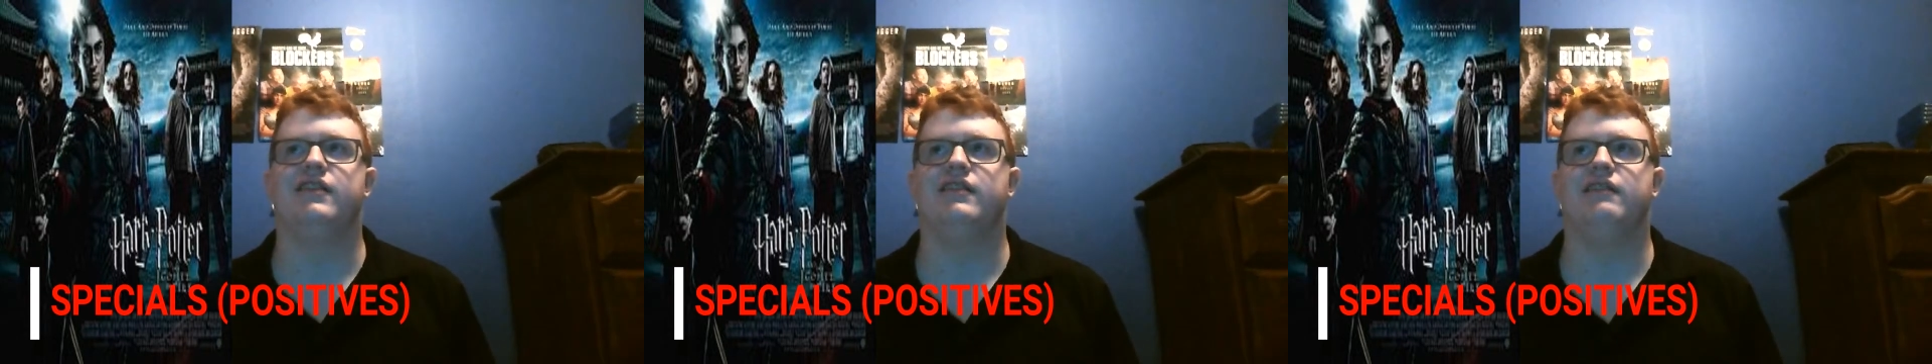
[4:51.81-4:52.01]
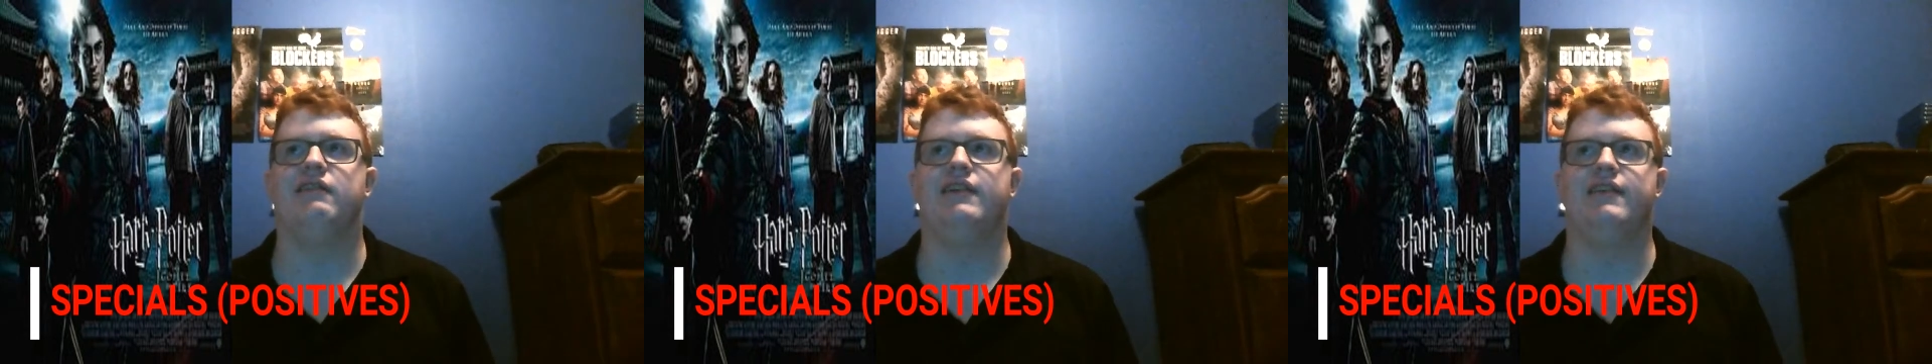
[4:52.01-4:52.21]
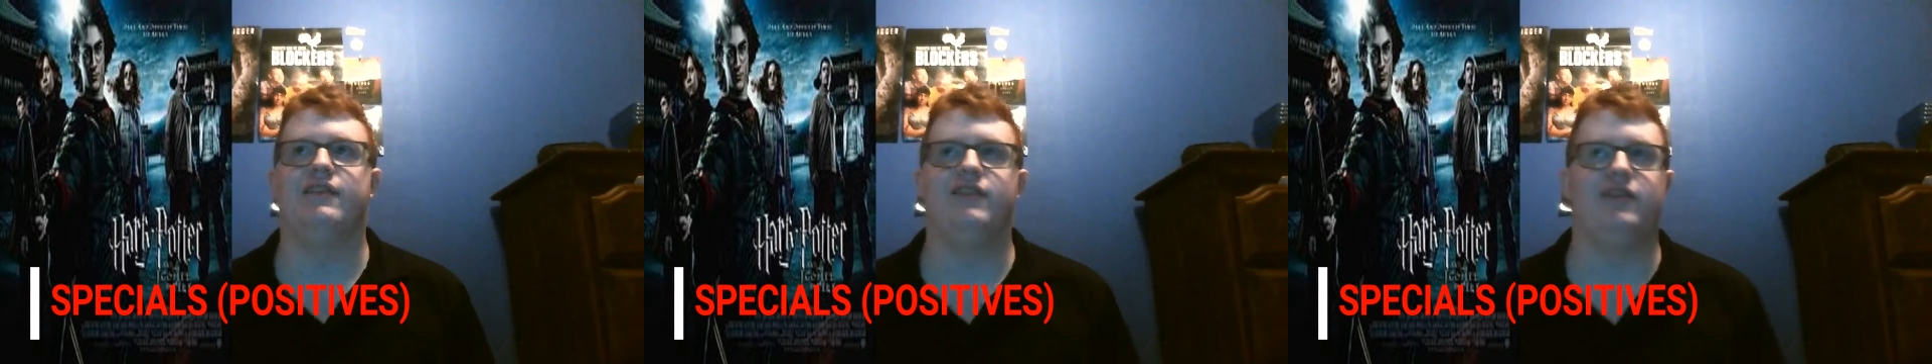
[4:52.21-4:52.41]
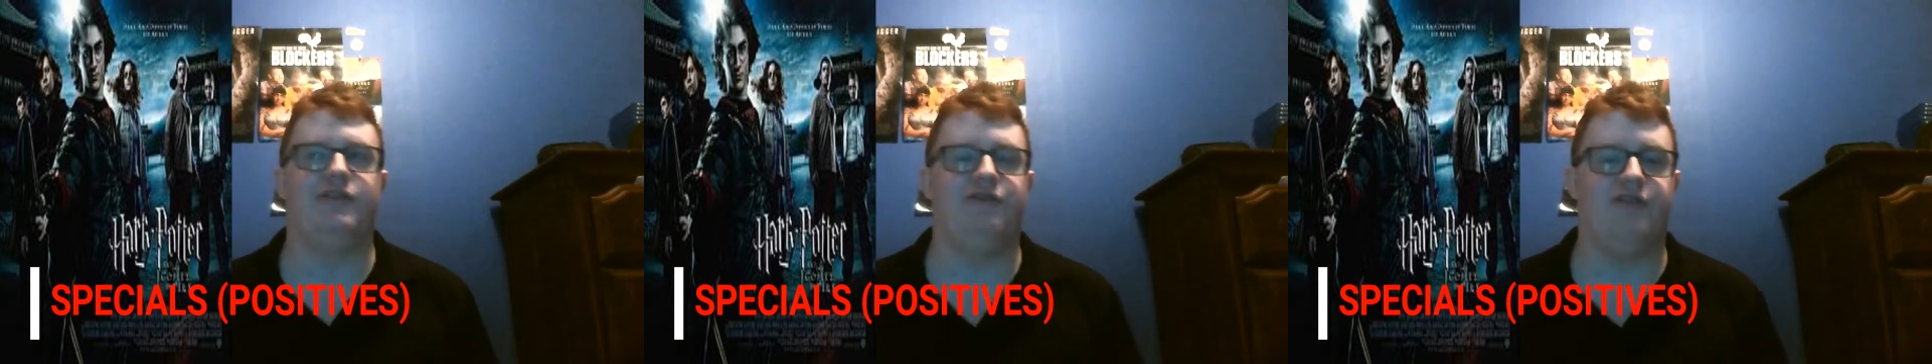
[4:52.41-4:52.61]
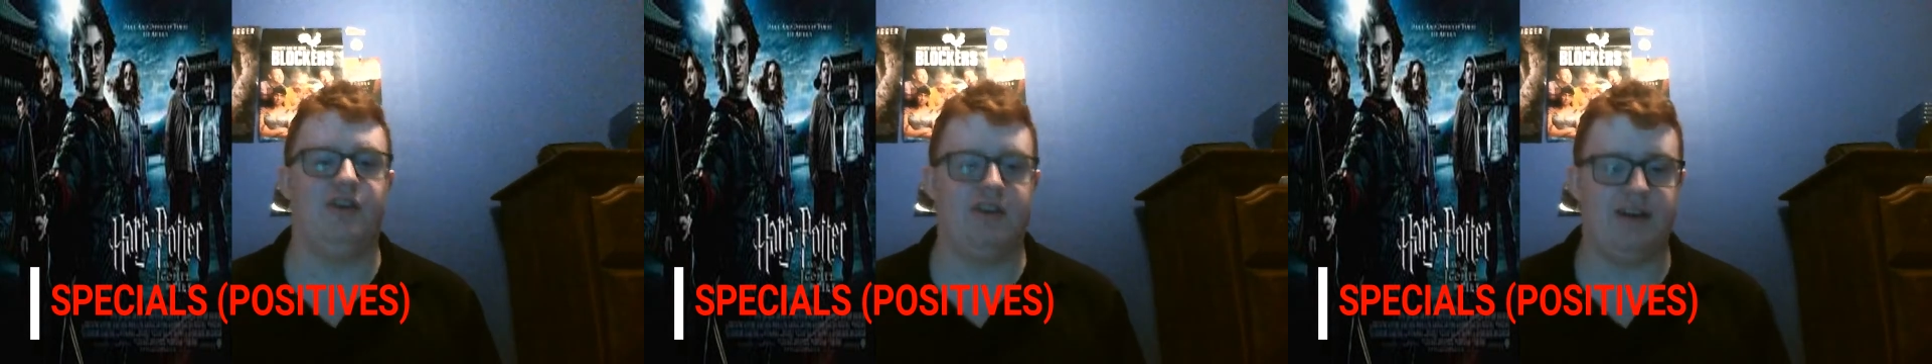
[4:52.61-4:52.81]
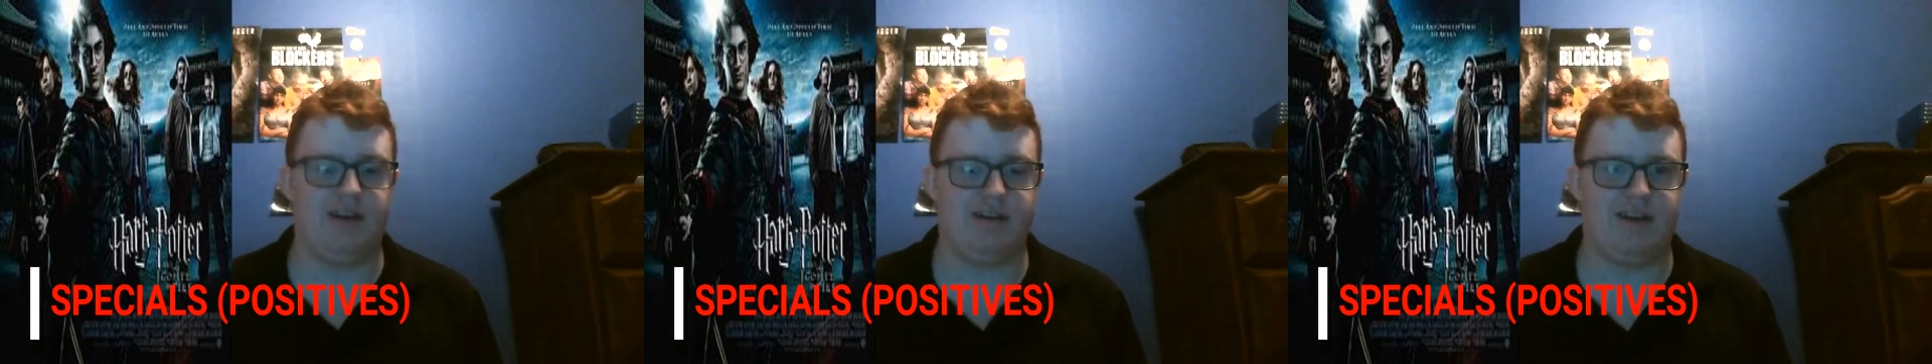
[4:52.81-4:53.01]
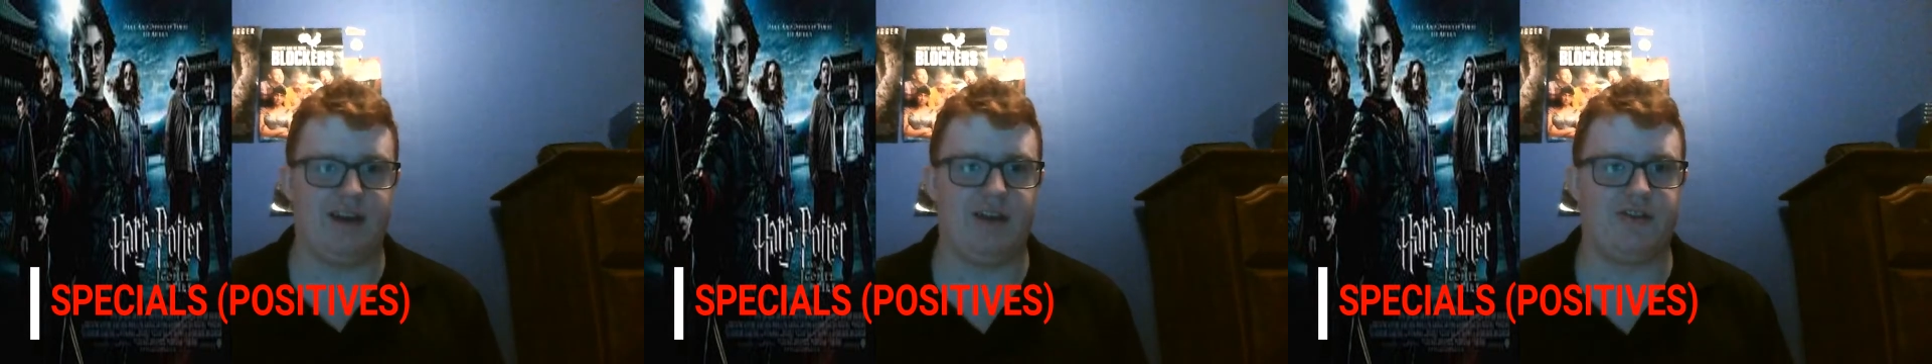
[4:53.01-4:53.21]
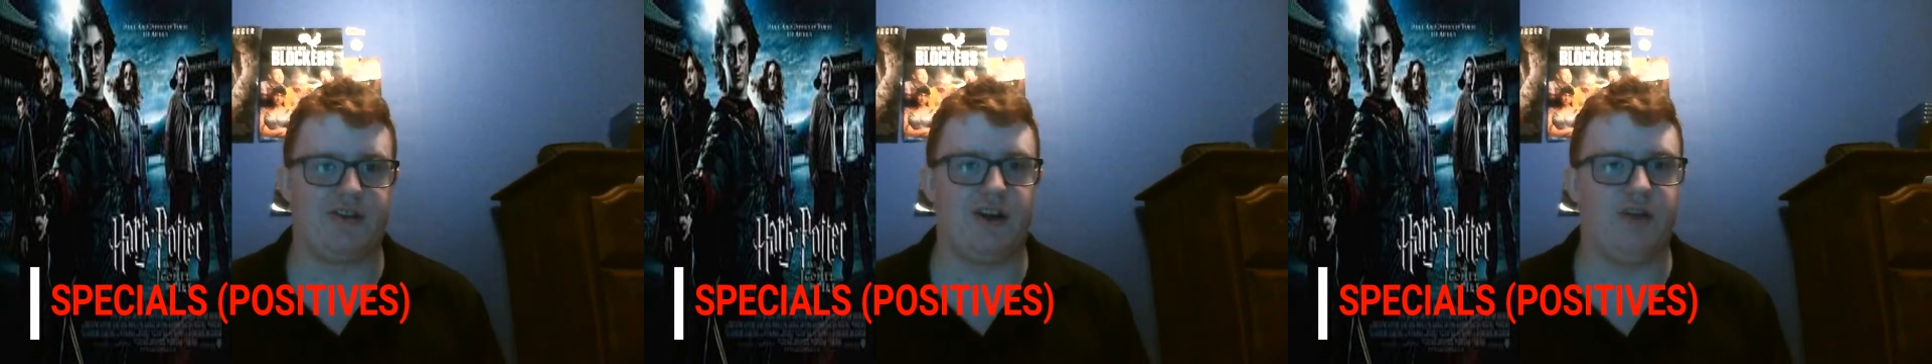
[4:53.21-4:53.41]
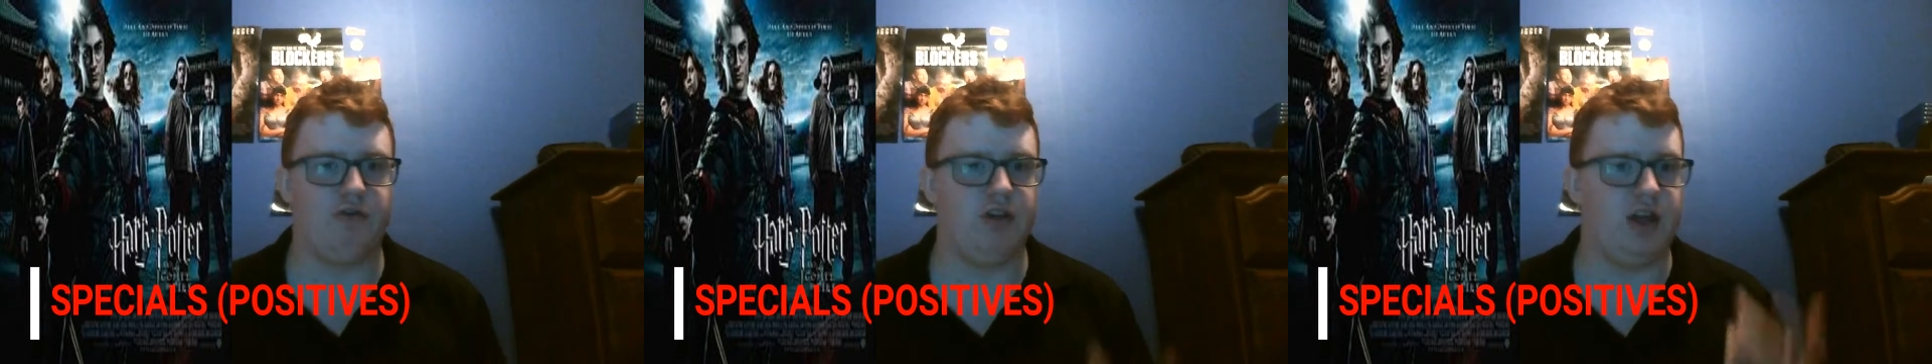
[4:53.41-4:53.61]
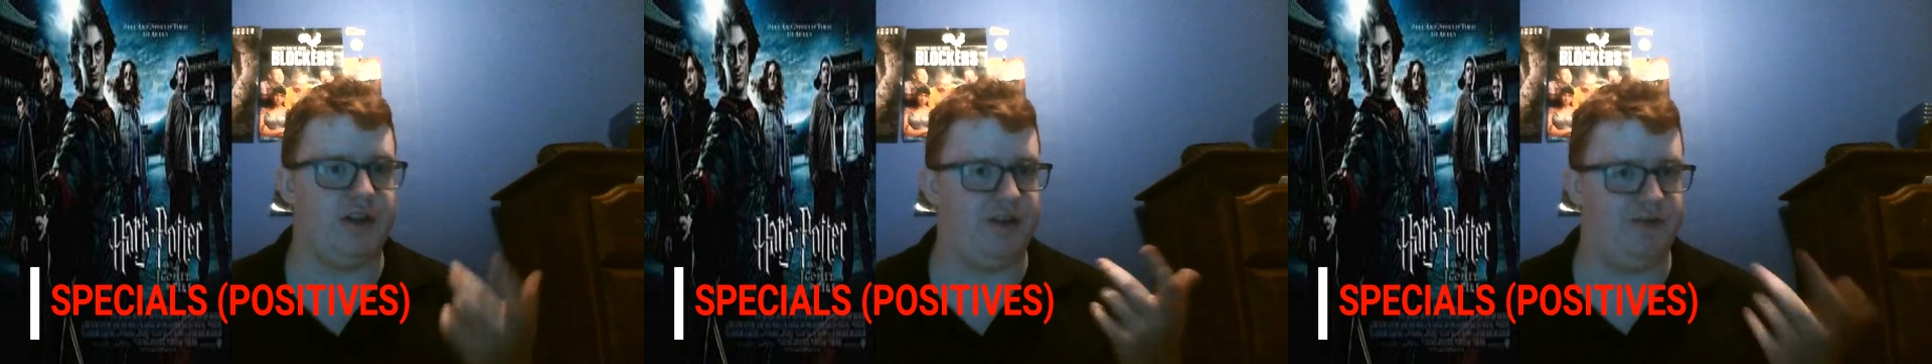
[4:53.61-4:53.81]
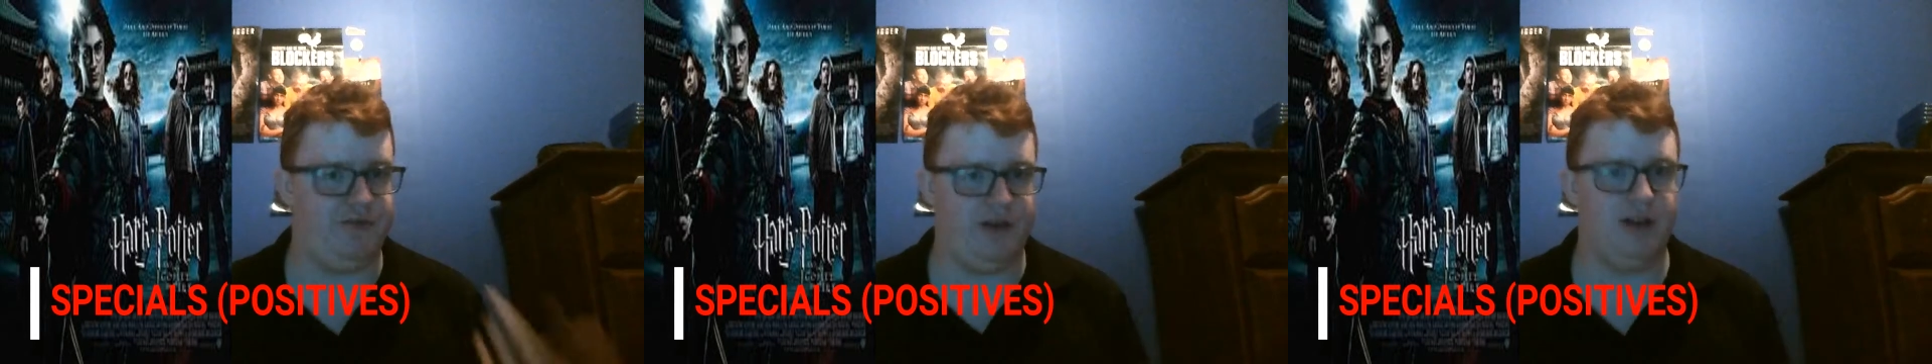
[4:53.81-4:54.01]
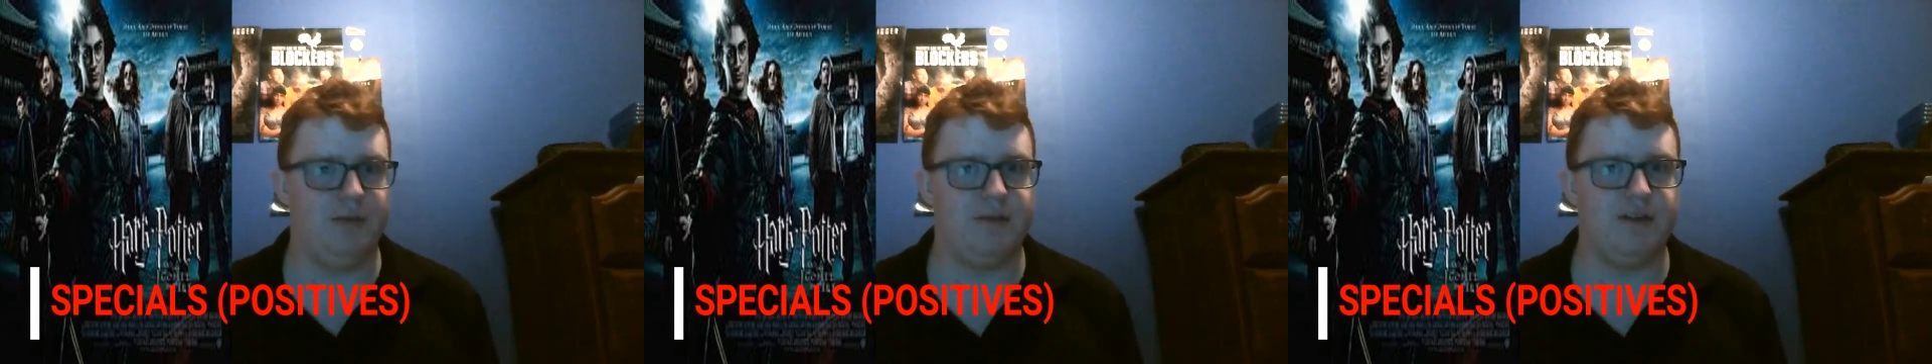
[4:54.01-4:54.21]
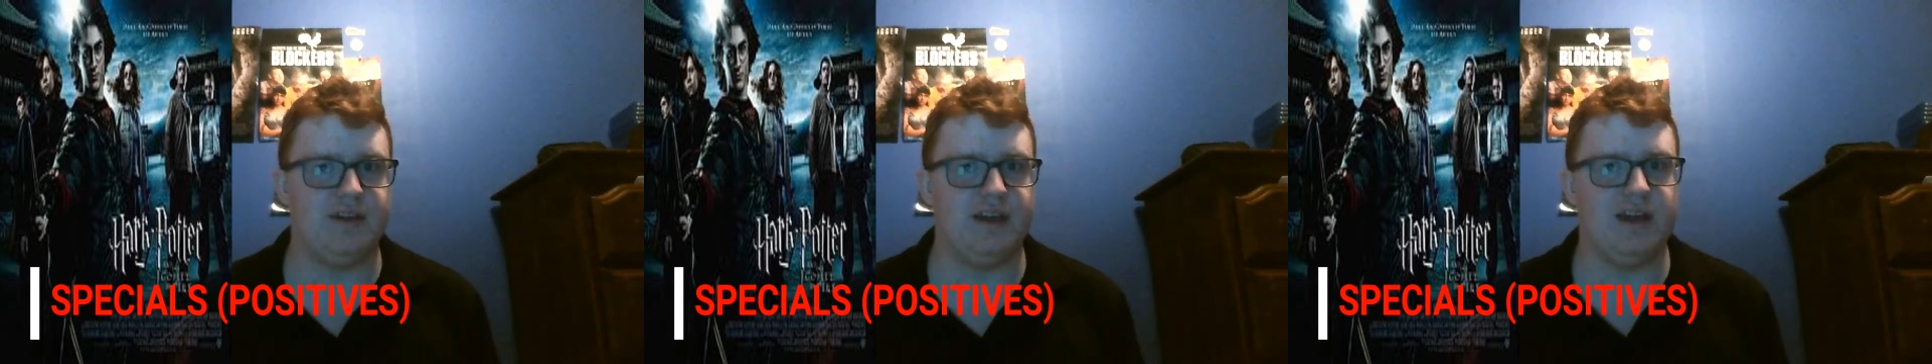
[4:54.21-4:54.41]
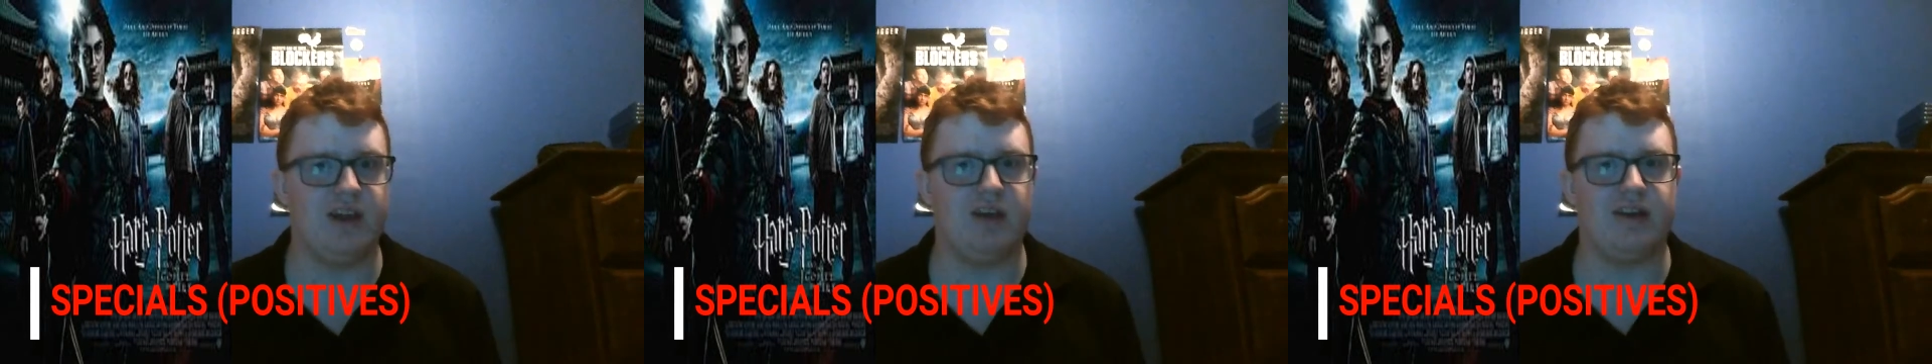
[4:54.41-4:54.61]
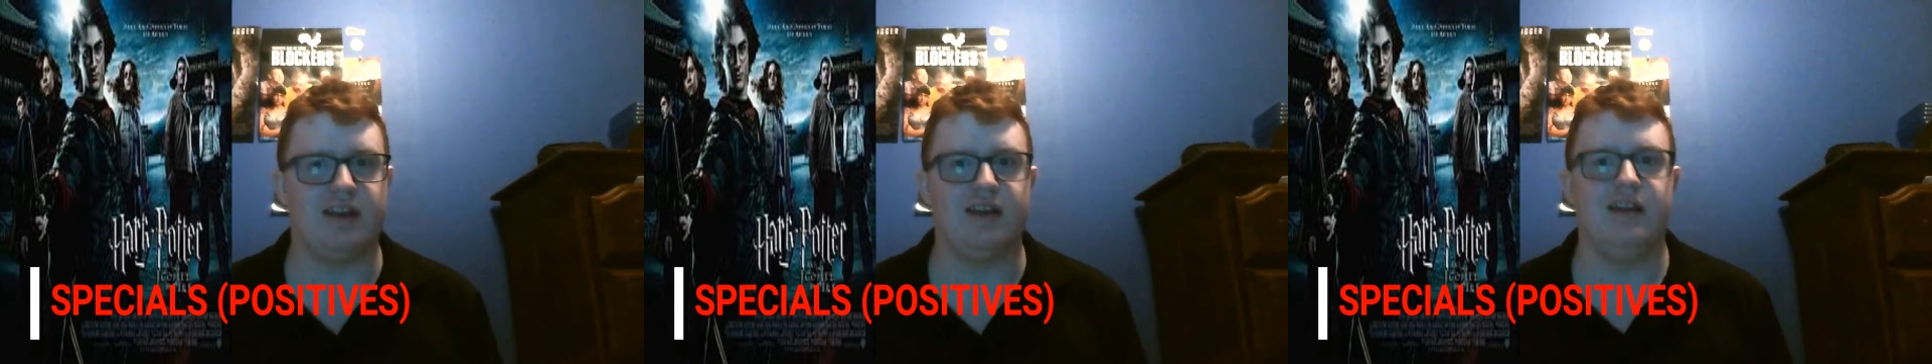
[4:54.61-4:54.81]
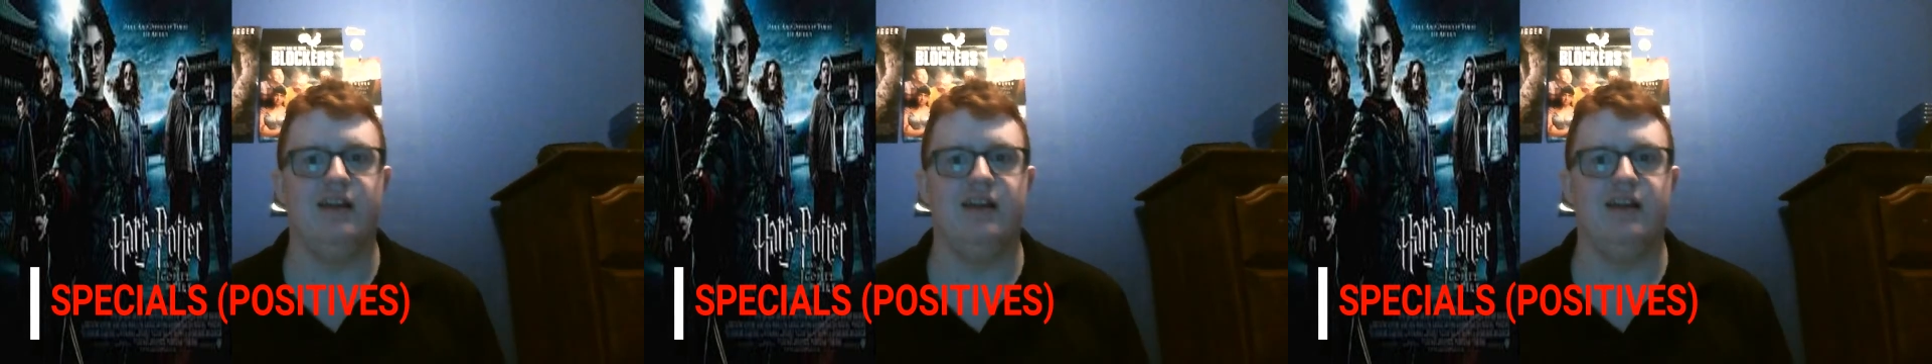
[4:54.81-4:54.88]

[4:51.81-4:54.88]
He's just fun, and he also goes through a lot of development here. And